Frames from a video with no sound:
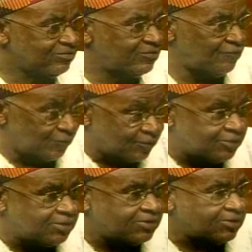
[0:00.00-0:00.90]

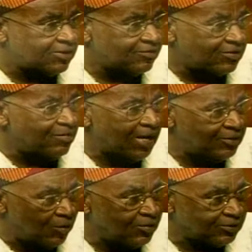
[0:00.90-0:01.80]
versus the
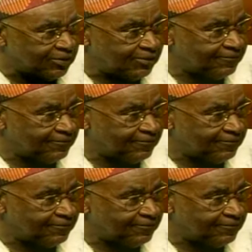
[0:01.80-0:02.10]
minority.